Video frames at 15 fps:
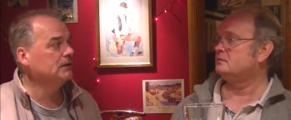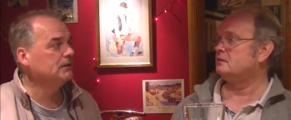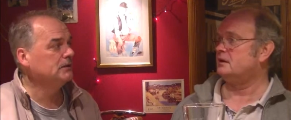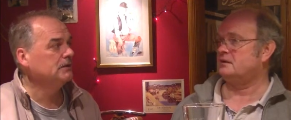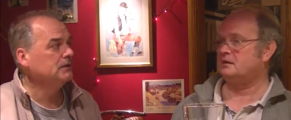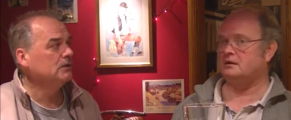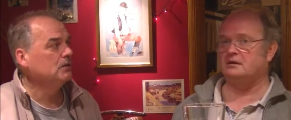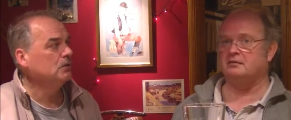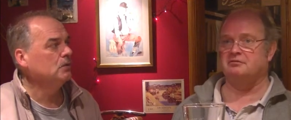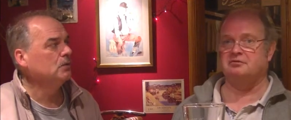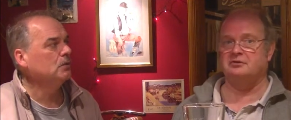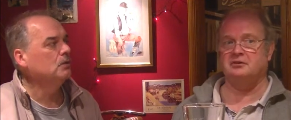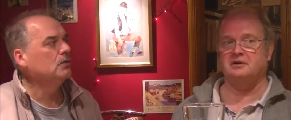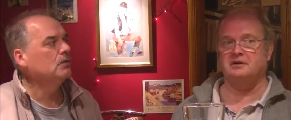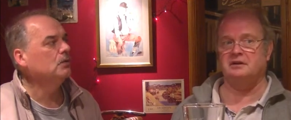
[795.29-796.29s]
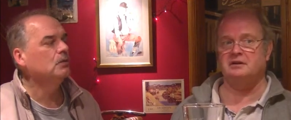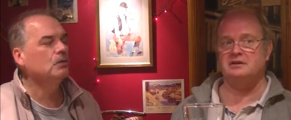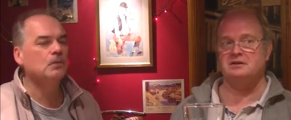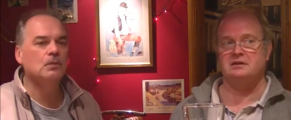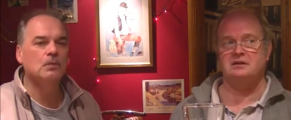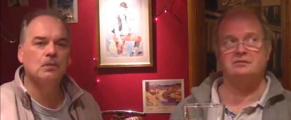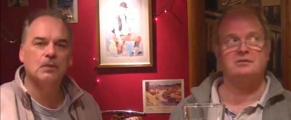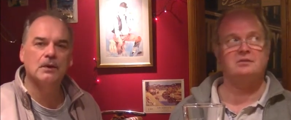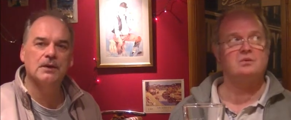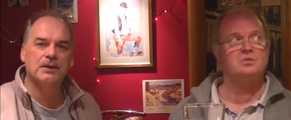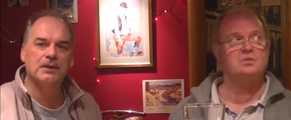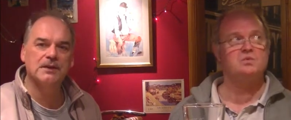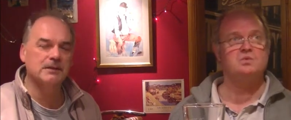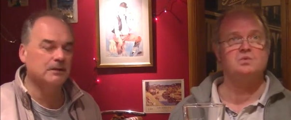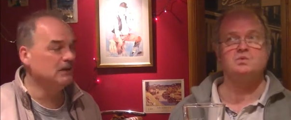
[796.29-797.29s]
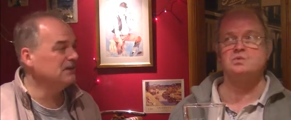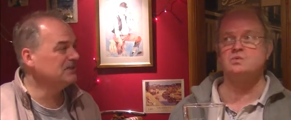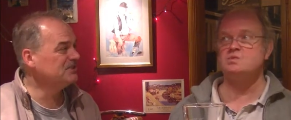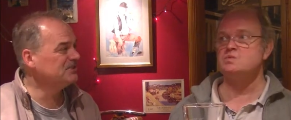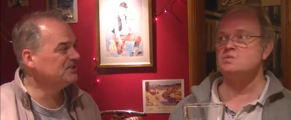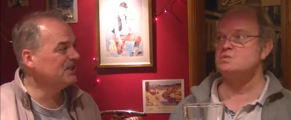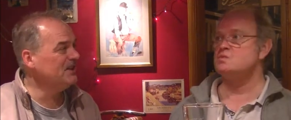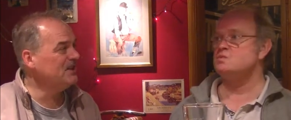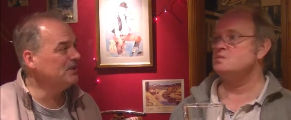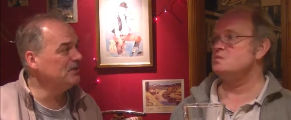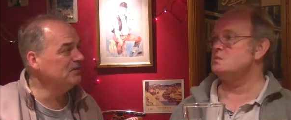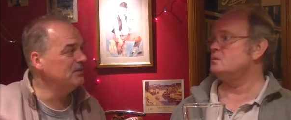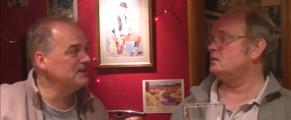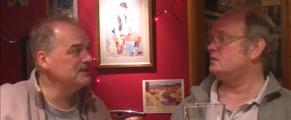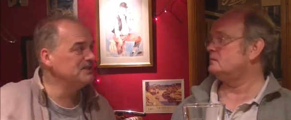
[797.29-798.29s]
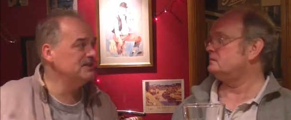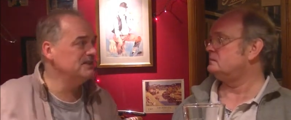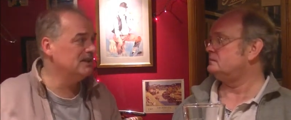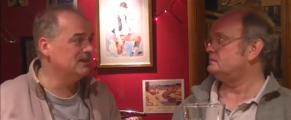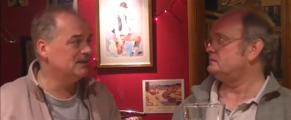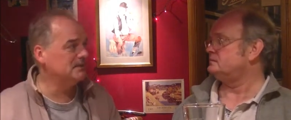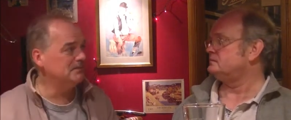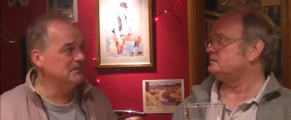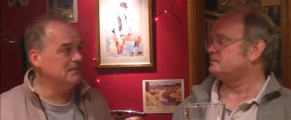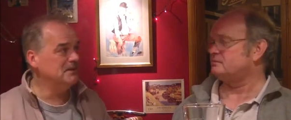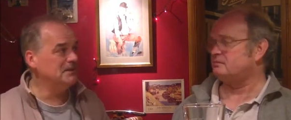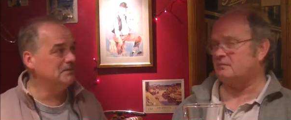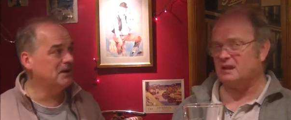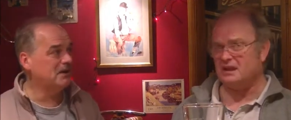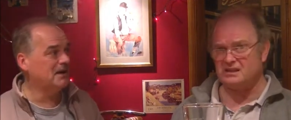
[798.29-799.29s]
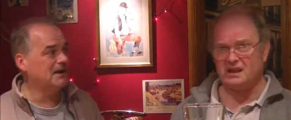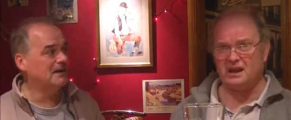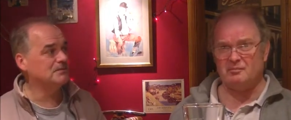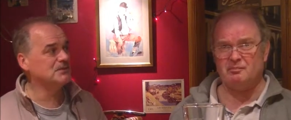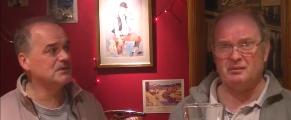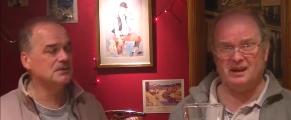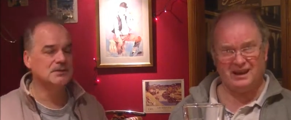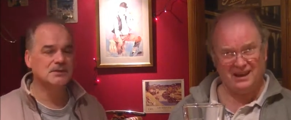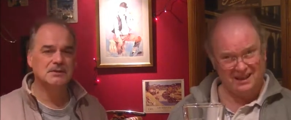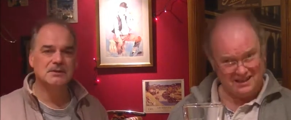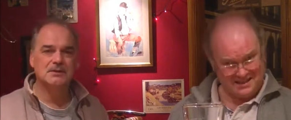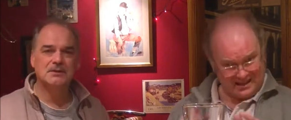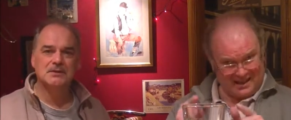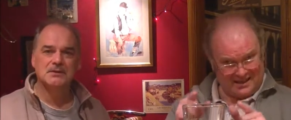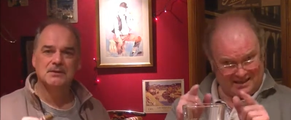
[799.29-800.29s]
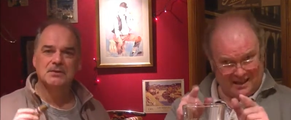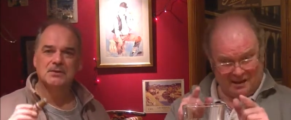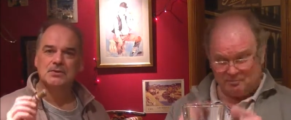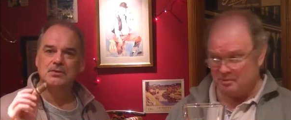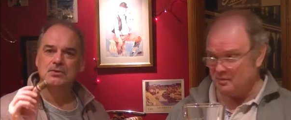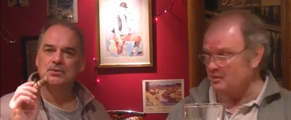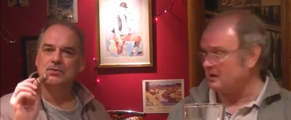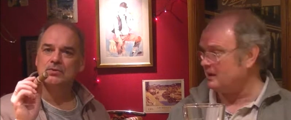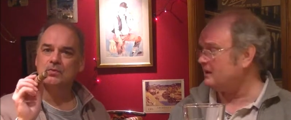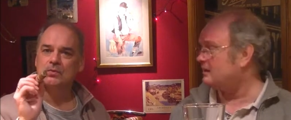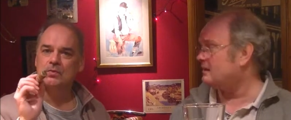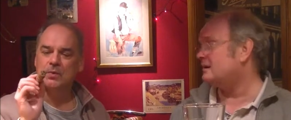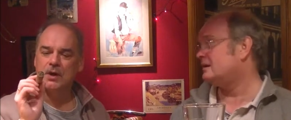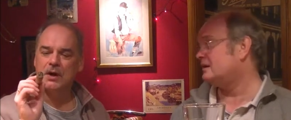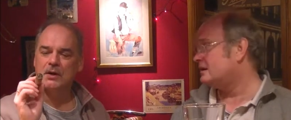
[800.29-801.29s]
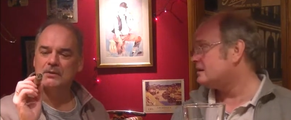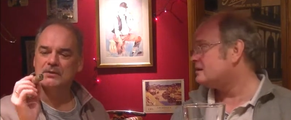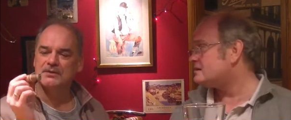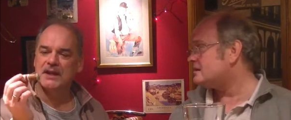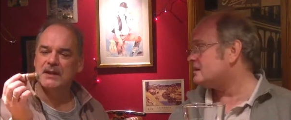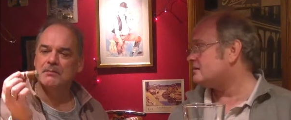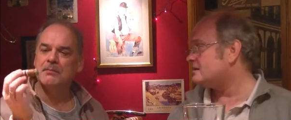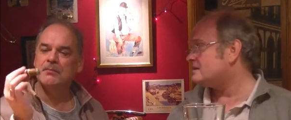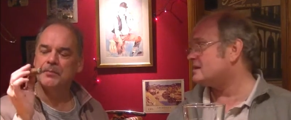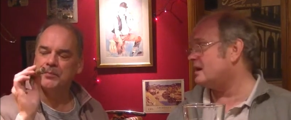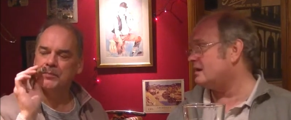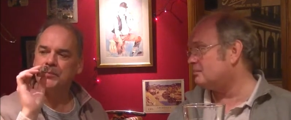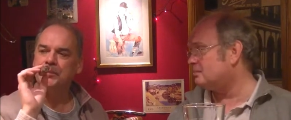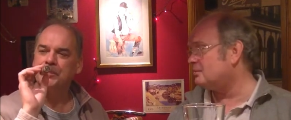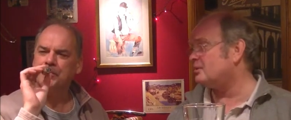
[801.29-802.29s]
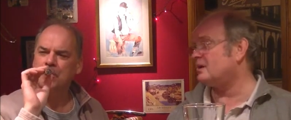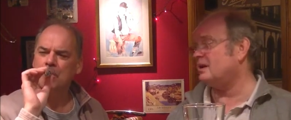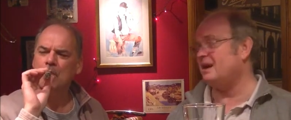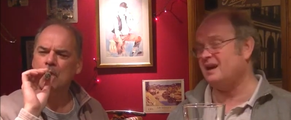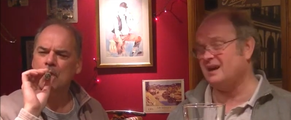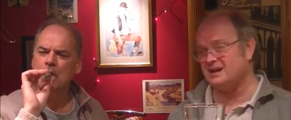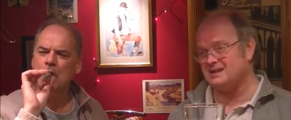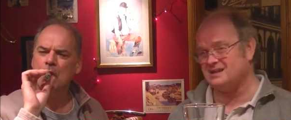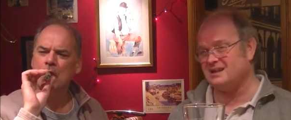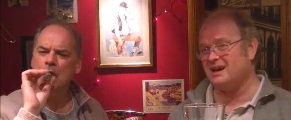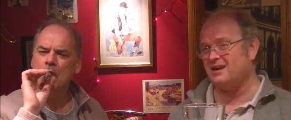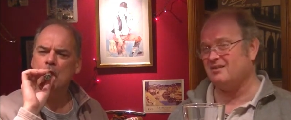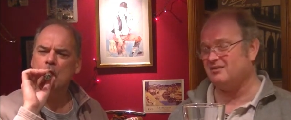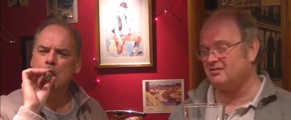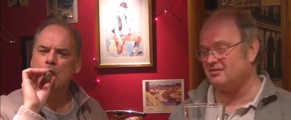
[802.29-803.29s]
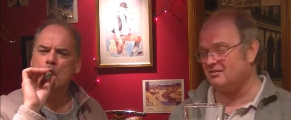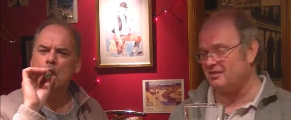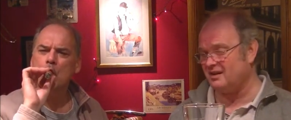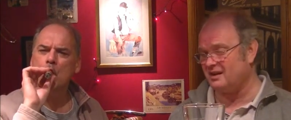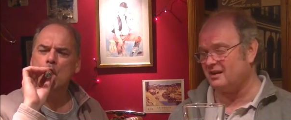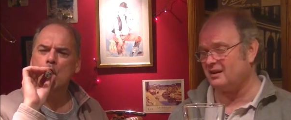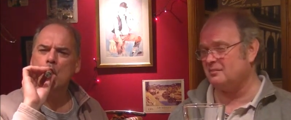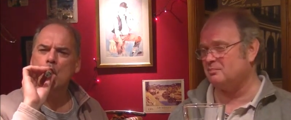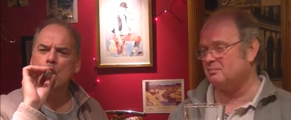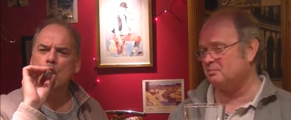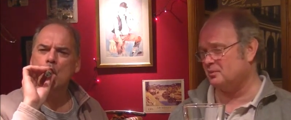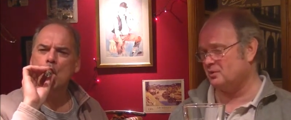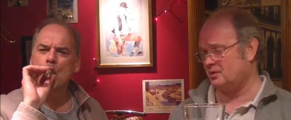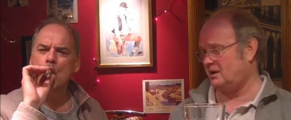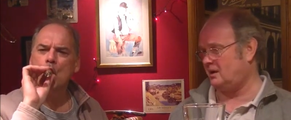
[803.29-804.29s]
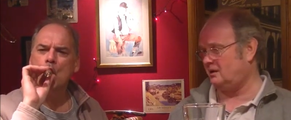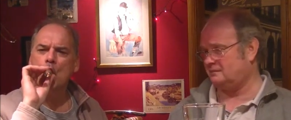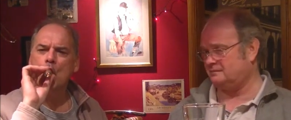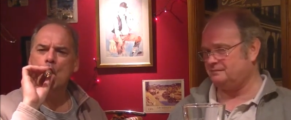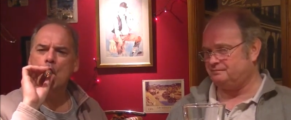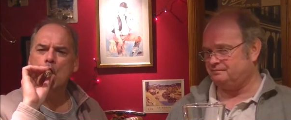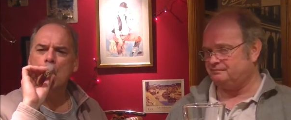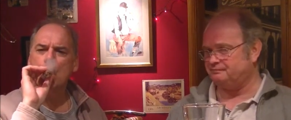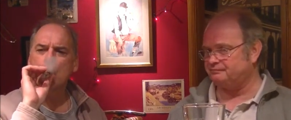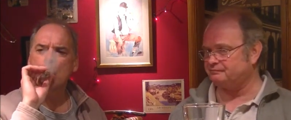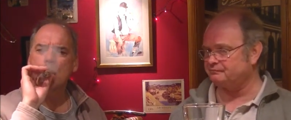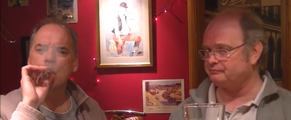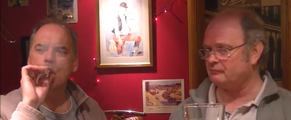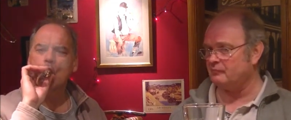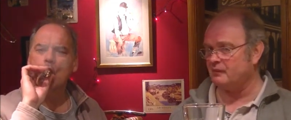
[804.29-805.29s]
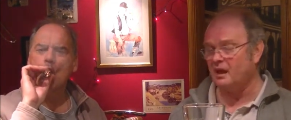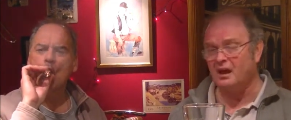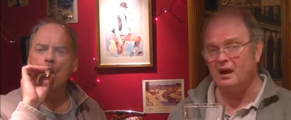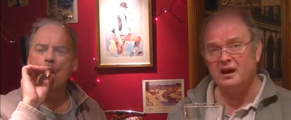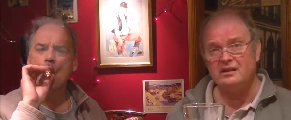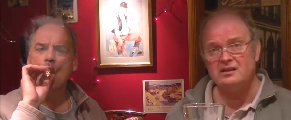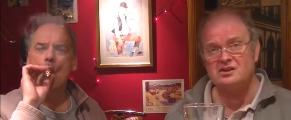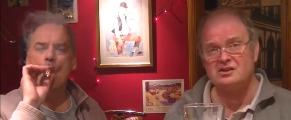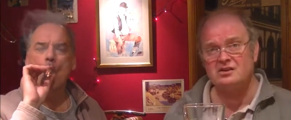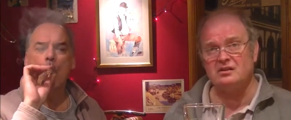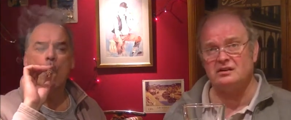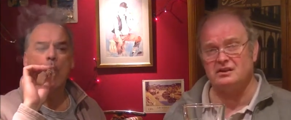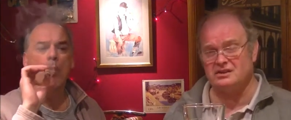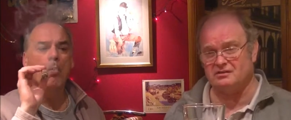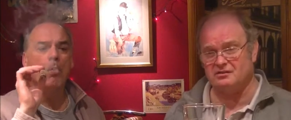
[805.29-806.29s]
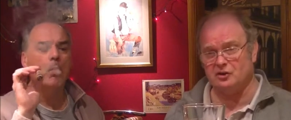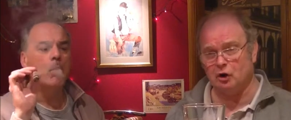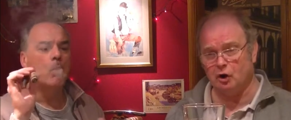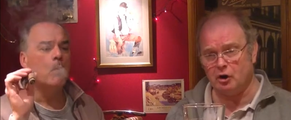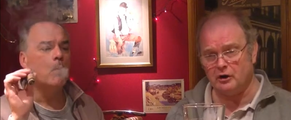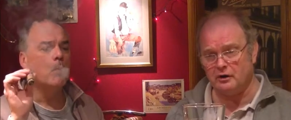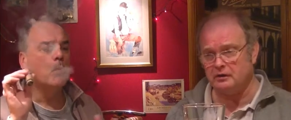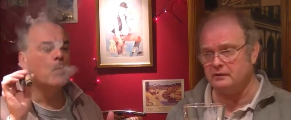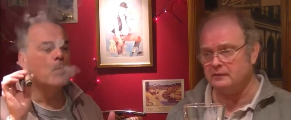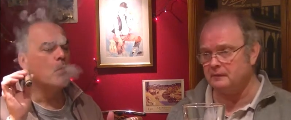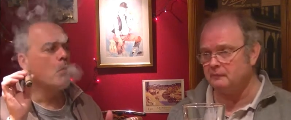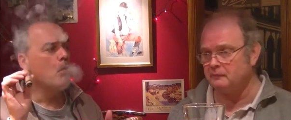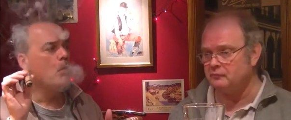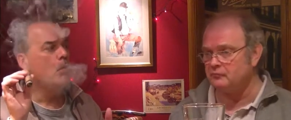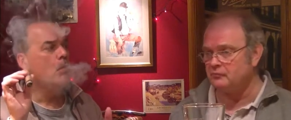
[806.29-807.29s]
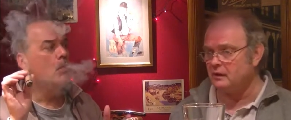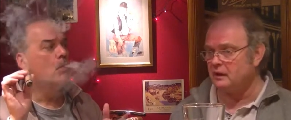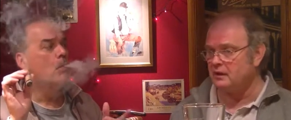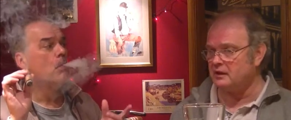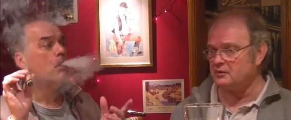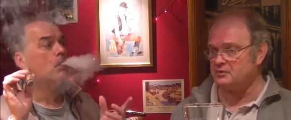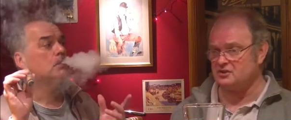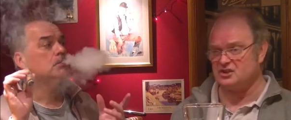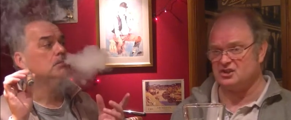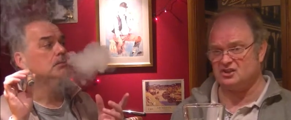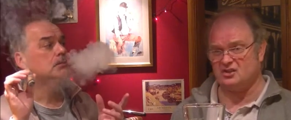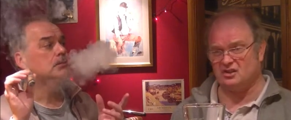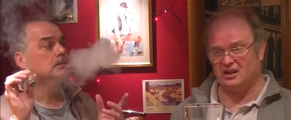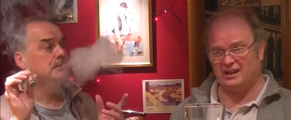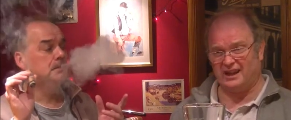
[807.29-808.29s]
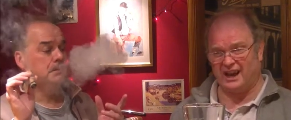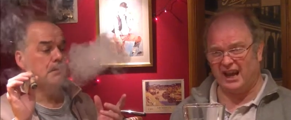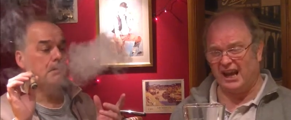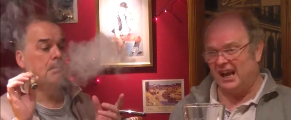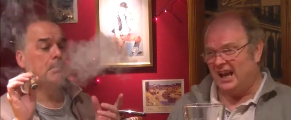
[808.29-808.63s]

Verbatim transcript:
Speaker 1: I think I'm floating here, Steve. With the strength of the cigar, maybe, perhaps. It's, it's, it's getting boggy. Wow, it's getting, it's getting pokey. It is getting very boggy. Mm. The subtleties have gone. No, we have just done it like...